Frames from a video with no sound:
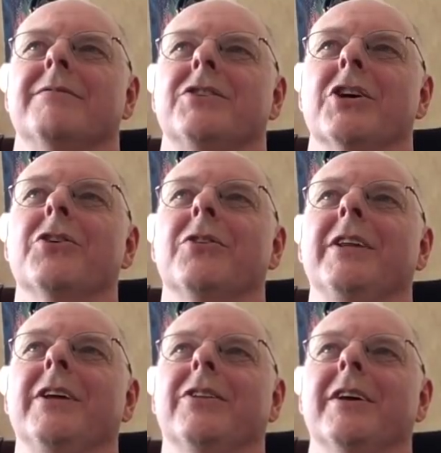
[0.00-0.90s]

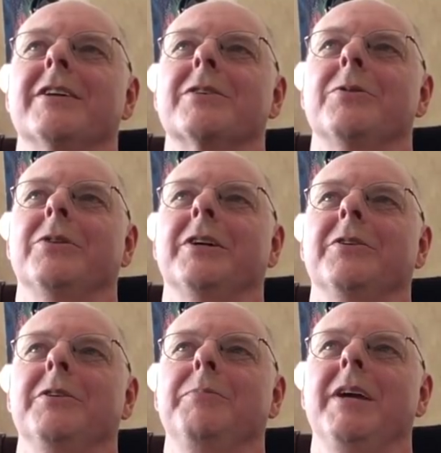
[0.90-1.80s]
generally things are only
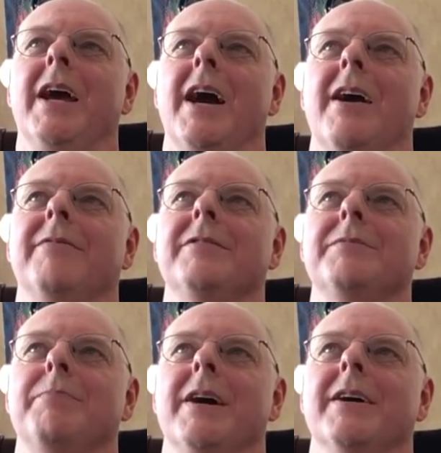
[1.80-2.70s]
going to be half as
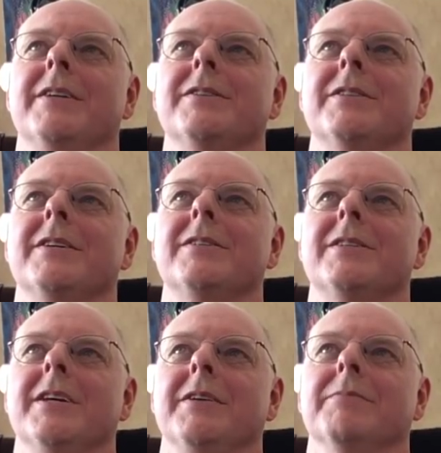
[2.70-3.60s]
bad as they
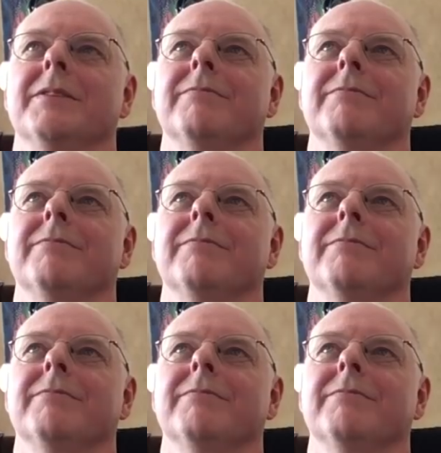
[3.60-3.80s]
seem.